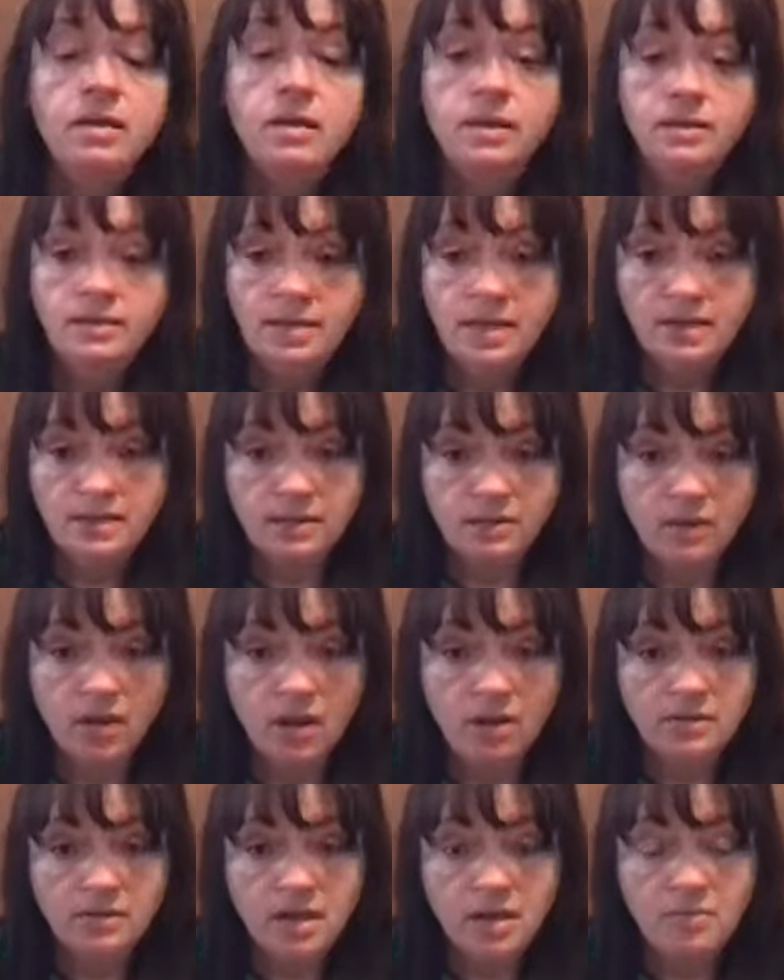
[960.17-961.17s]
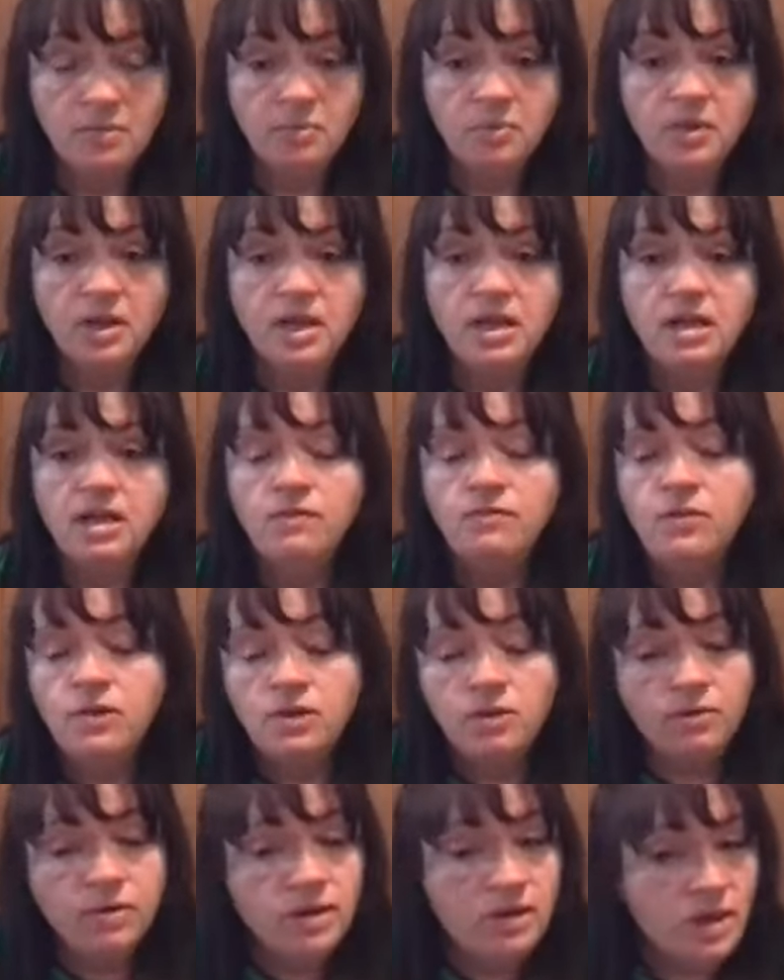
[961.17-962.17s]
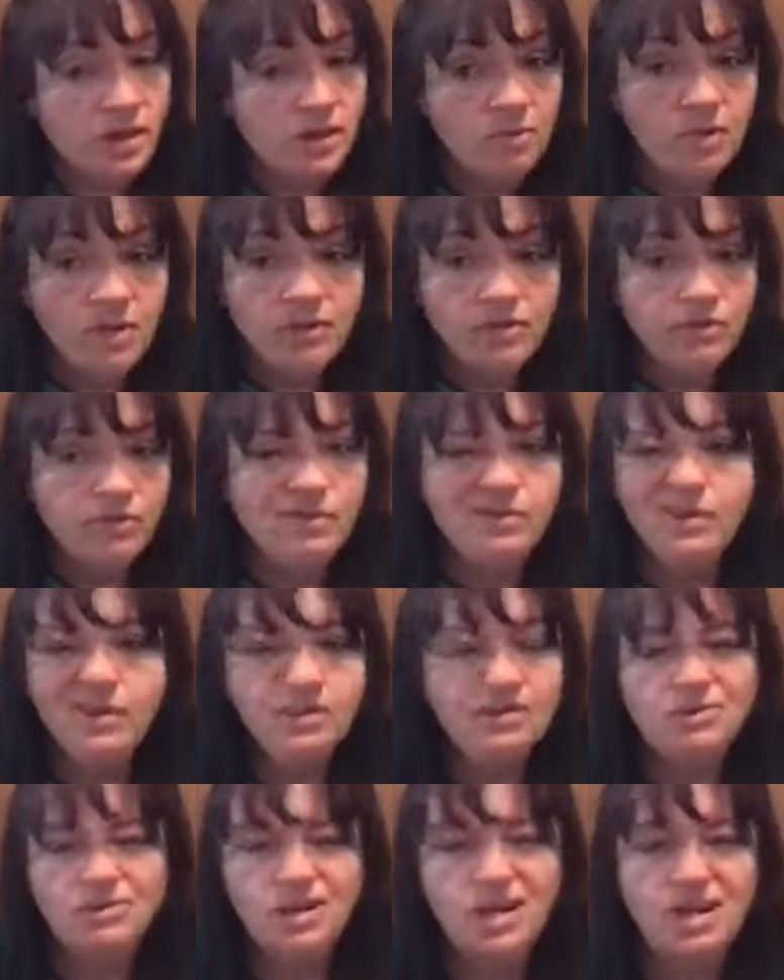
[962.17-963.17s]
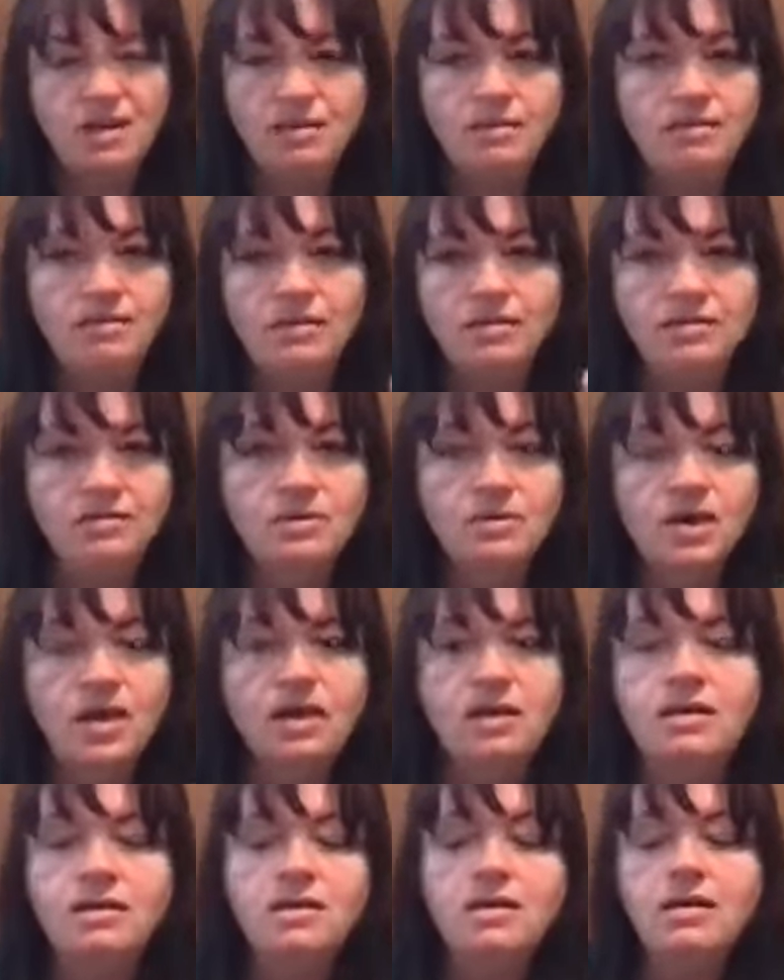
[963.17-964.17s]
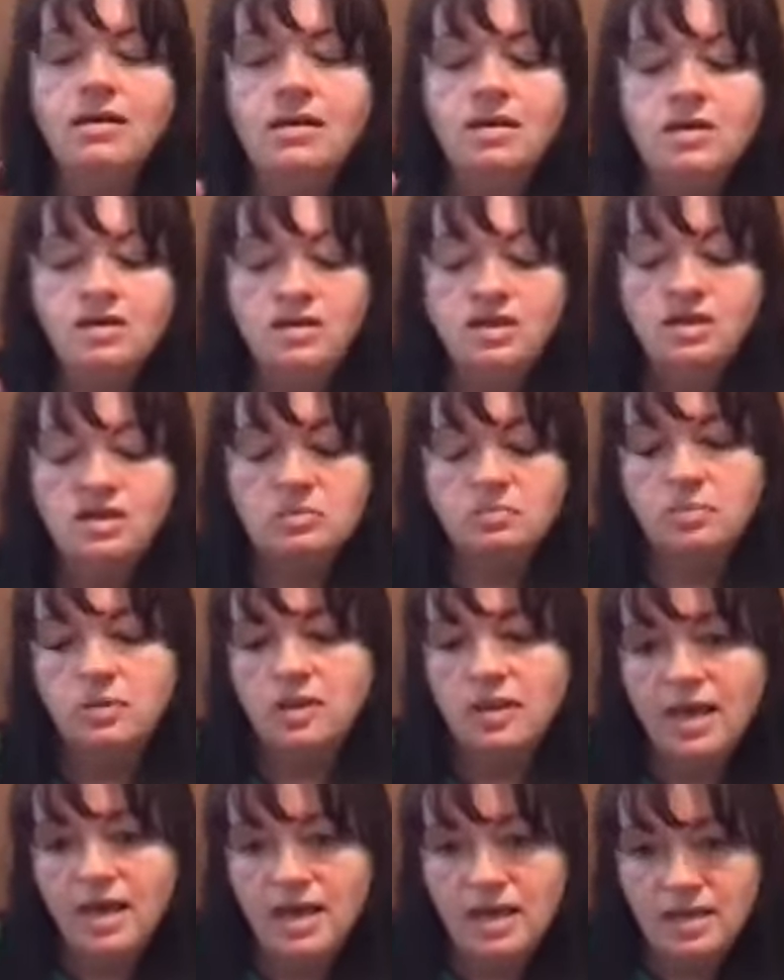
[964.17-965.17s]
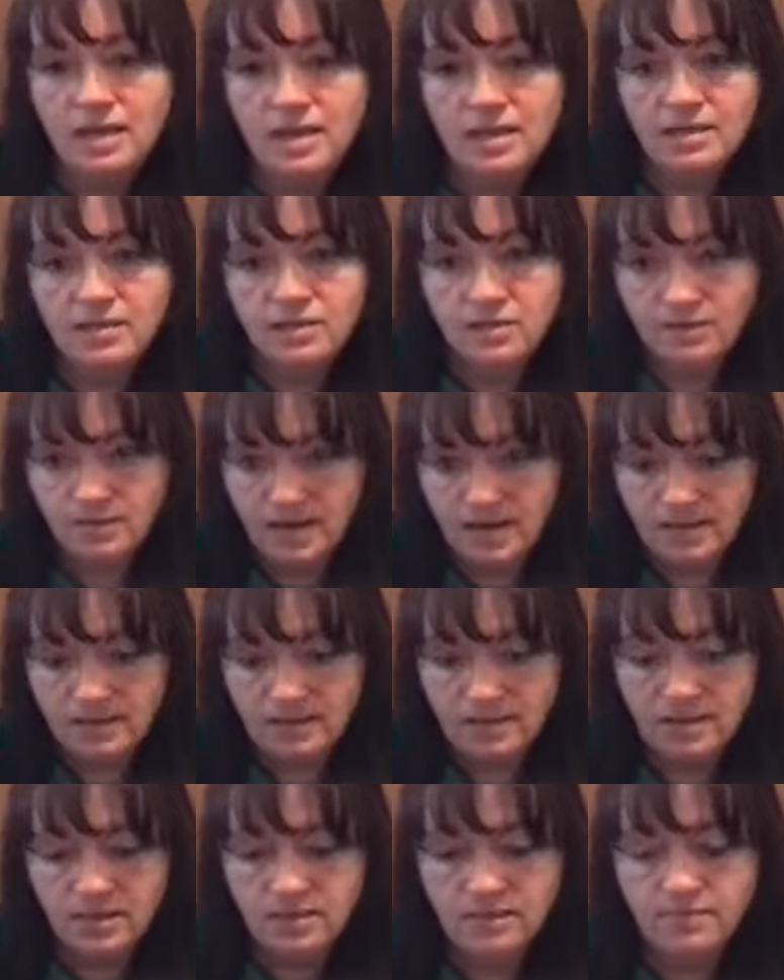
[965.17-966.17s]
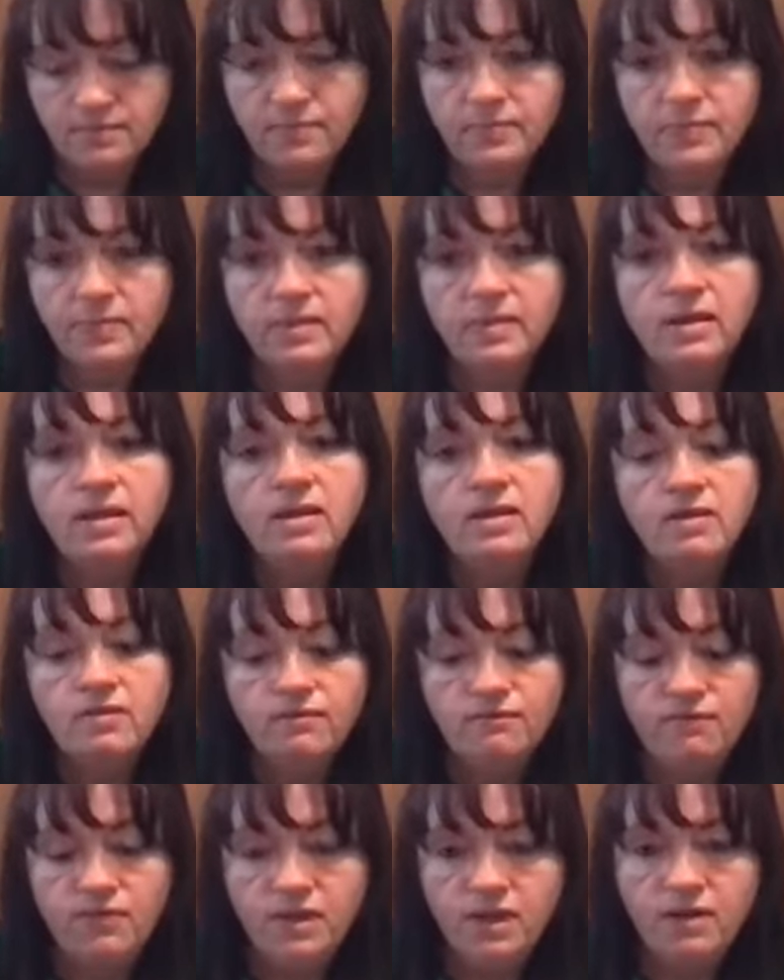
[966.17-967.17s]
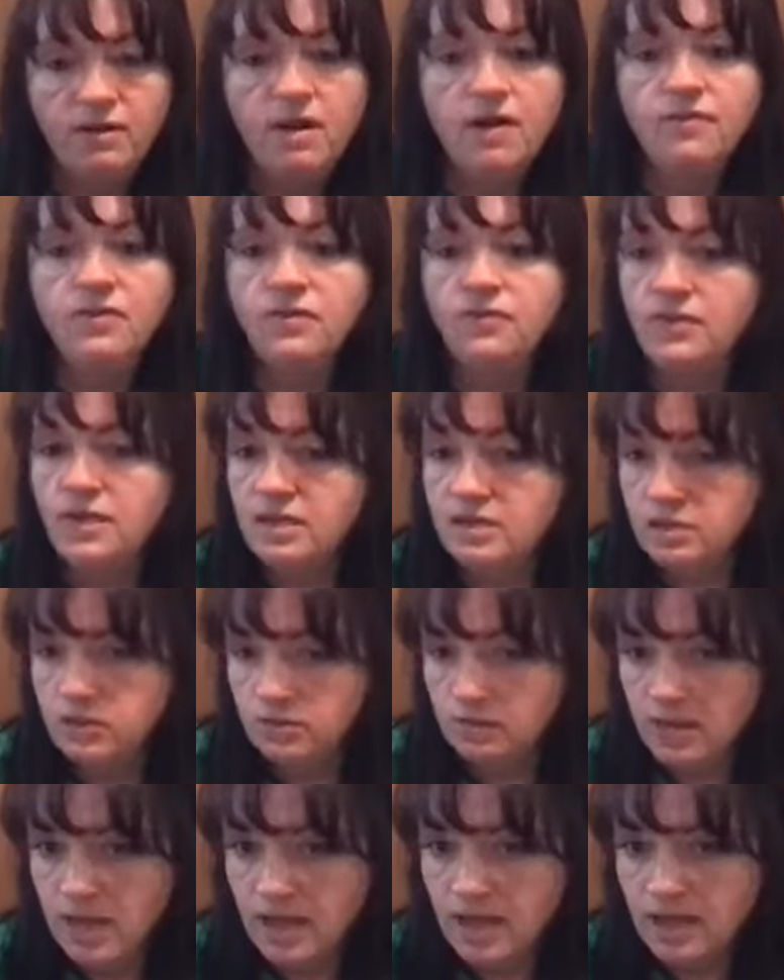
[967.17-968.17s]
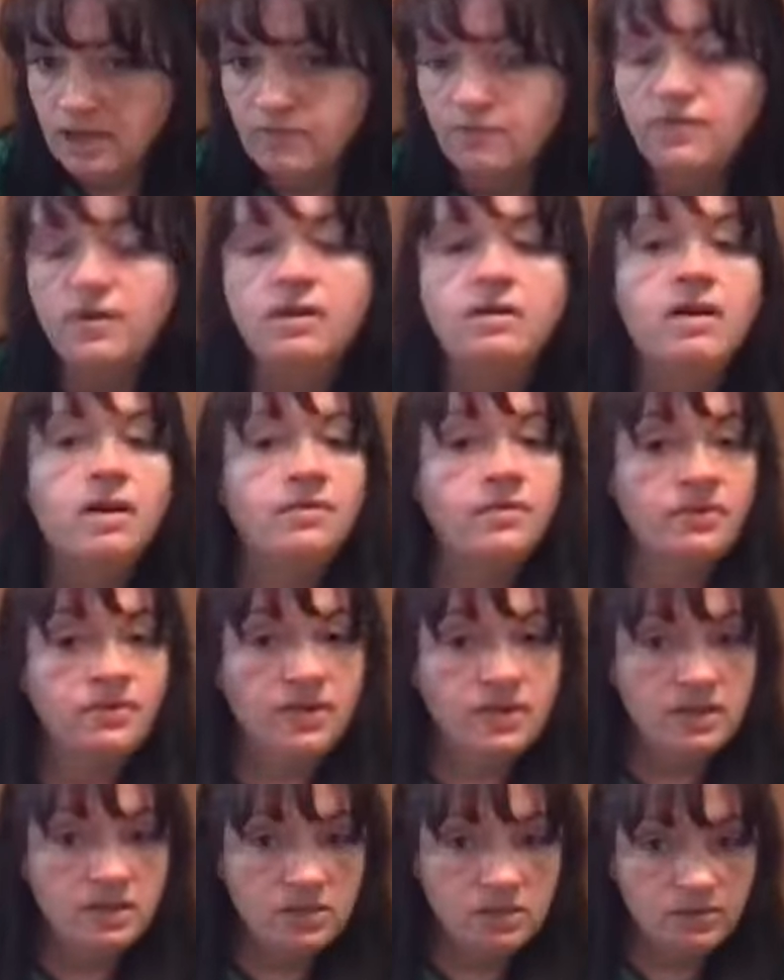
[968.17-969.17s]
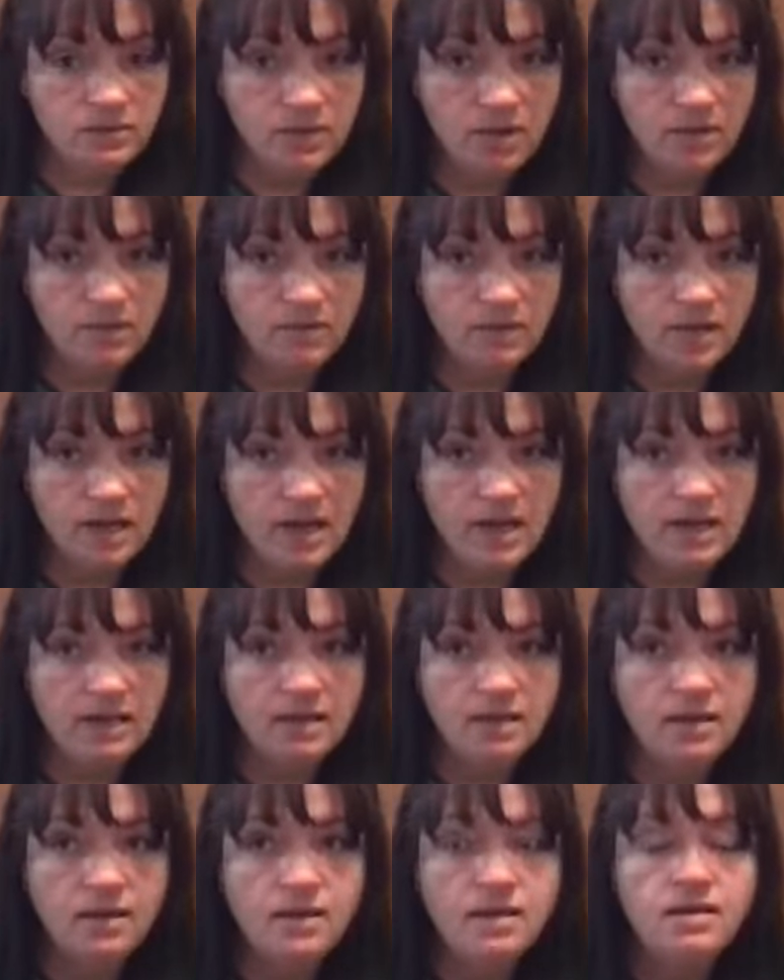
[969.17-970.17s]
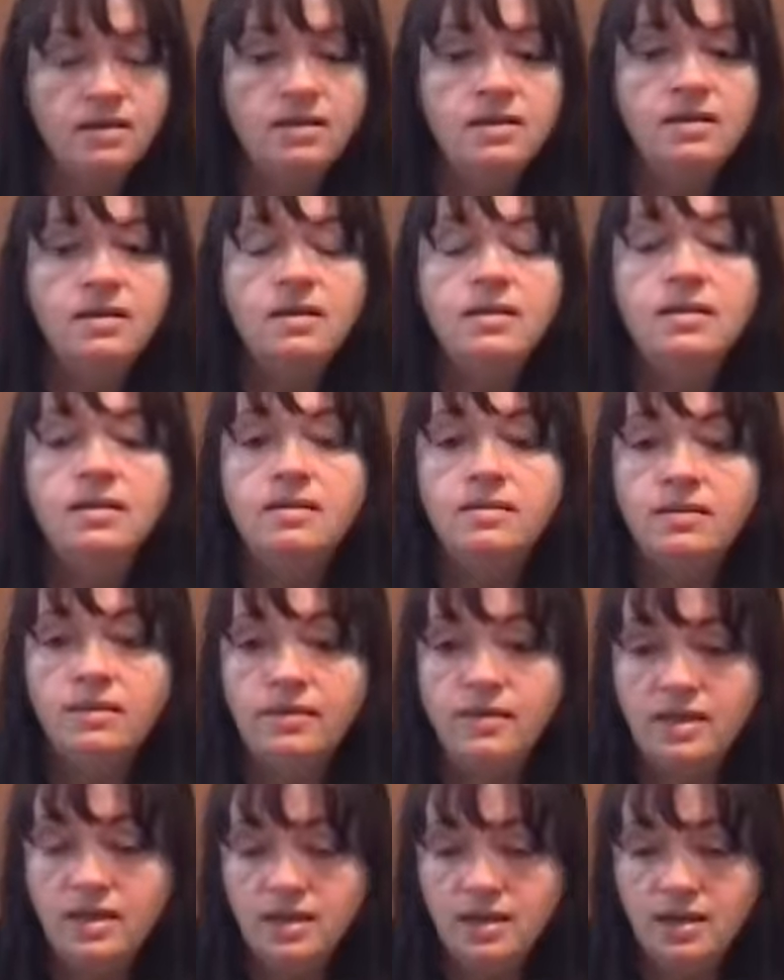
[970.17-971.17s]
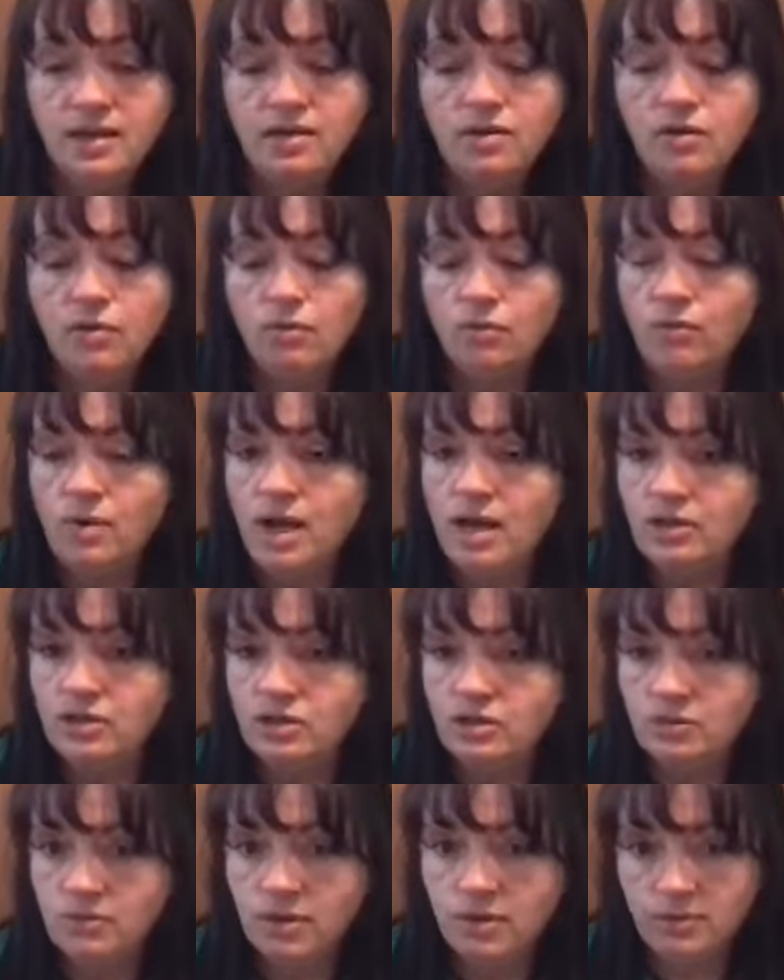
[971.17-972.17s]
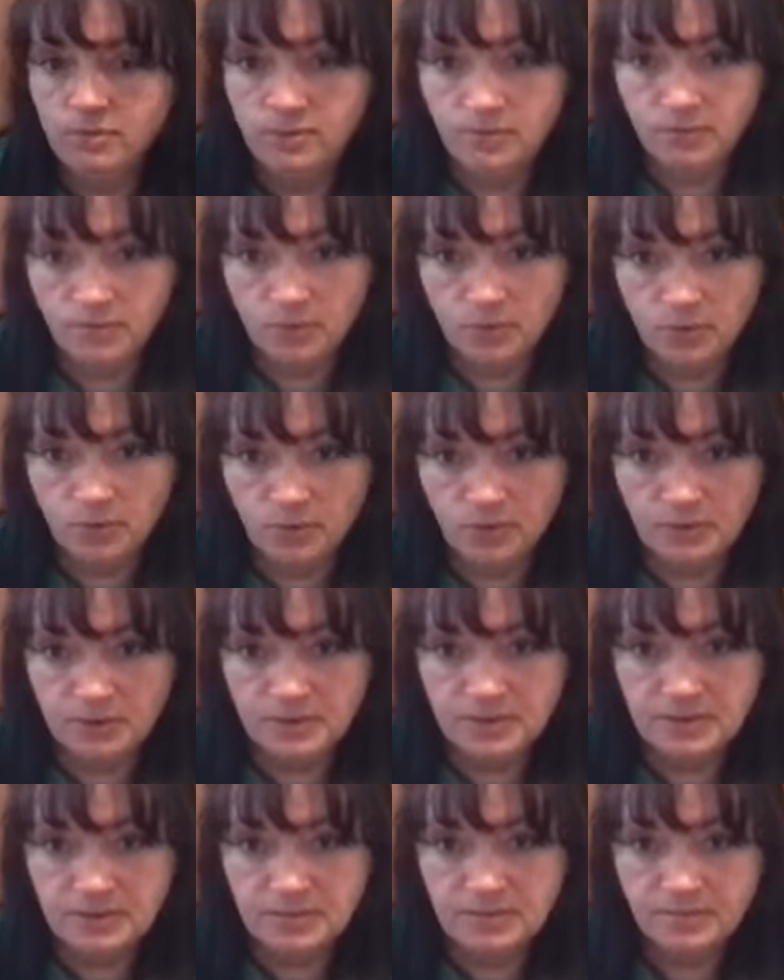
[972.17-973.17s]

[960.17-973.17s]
Takes a long time to play. If you don't get all the way through it, that's okay. That's okay. Just play it as directed. Figure out the things you like. Figure out the things you don't like. Then write your own rules.